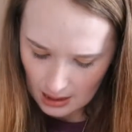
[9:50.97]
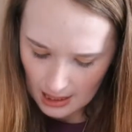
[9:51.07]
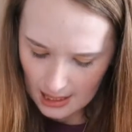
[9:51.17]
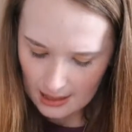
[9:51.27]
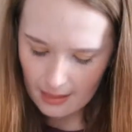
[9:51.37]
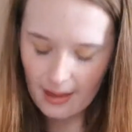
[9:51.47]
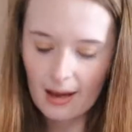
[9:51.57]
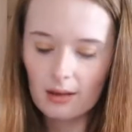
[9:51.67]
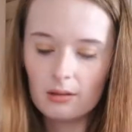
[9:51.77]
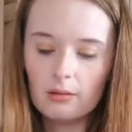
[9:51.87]
in
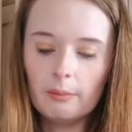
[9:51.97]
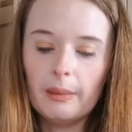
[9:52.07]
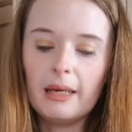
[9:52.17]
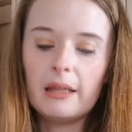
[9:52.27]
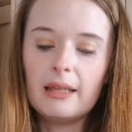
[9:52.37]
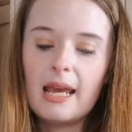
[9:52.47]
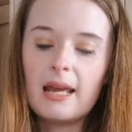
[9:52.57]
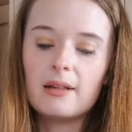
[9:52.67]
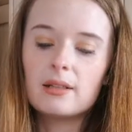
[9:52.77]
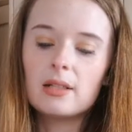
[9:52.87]
that bit at the
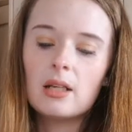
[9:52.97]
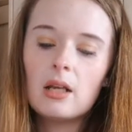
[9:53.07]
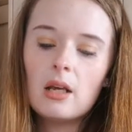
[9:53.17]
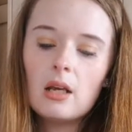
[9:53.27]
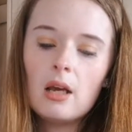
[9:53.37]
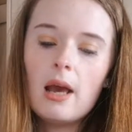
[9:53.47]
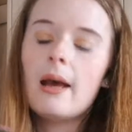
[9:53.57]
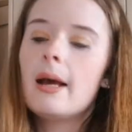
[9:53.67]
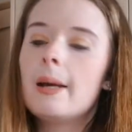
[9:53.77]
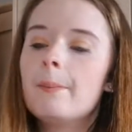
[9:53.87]
end.
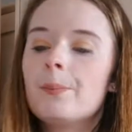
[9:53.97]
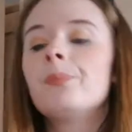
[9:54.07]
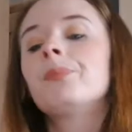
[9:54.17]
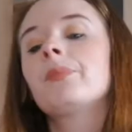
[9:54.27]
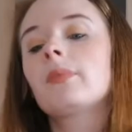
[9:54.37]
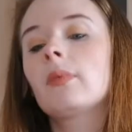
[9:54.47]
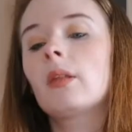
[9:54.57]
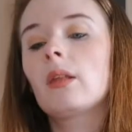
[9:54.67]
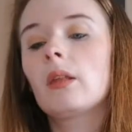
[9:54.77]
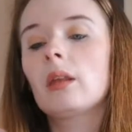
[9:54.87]
And
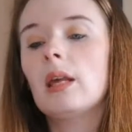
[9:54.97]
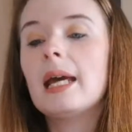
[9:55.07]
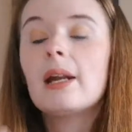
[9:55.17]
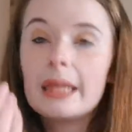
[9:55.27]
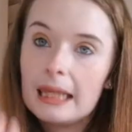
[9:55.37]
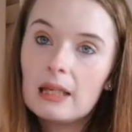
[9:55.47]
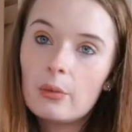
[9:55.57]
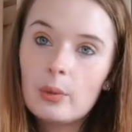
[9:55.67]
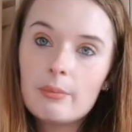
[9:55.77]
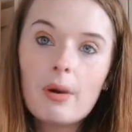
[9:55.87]
I think
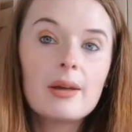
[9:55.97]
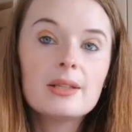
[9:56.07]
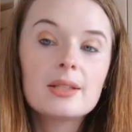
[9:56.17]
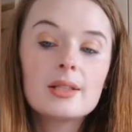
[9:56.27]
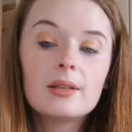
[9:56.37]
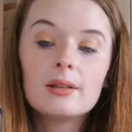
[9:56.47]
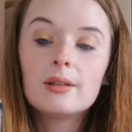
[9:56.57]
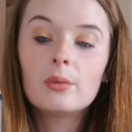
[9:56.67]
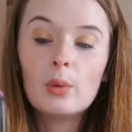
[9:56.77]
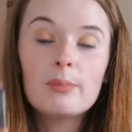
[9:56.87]
we
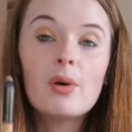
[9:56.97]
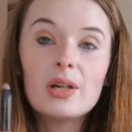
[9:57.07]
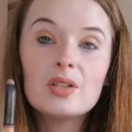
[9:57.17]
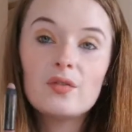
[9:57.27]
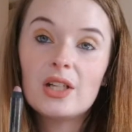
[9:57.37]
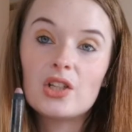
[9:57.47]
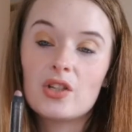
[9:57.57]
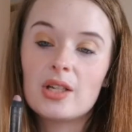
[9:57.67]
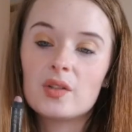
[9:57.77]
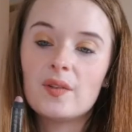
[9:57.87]
might finish
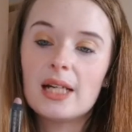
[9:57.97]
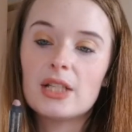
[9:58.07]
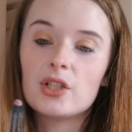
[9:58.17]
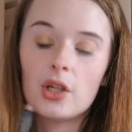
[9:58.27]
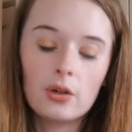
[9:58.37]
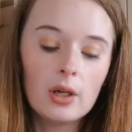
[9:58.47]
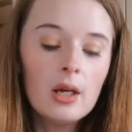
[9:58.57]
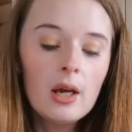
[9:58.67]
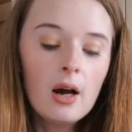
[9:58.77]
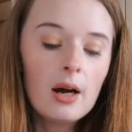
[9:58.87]
this fairly soon.
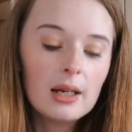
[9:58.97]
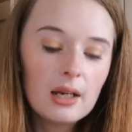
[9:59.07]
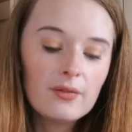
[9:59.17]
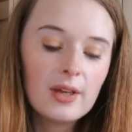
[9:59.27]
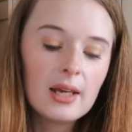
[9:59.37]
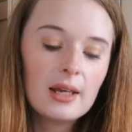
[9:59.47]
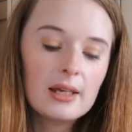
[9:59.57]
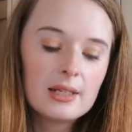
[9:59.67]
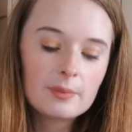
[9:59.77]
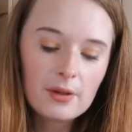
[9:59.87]
I love it.
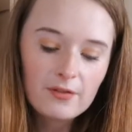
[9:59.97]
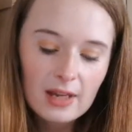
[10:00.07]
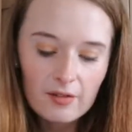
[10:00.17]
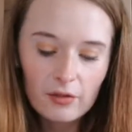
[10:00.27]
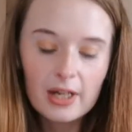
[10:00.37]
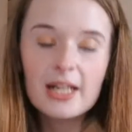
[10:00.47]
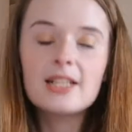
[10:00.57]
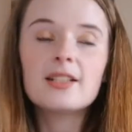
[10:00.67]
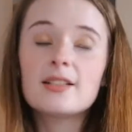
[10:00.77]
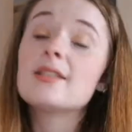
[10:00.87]
It is my favourite. It
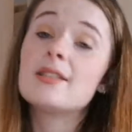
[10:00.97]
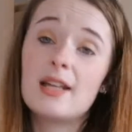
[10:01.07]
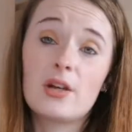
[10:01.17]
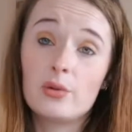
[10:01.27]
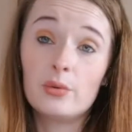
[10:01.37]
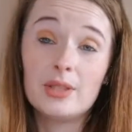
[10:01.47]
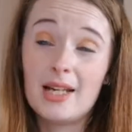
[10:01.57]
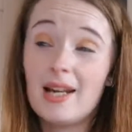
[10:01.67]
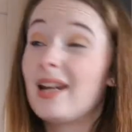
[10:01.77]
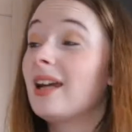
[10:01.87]
doesn't stay on all
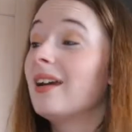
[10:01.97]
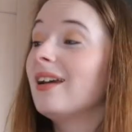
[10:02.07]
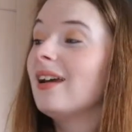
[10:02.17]
day,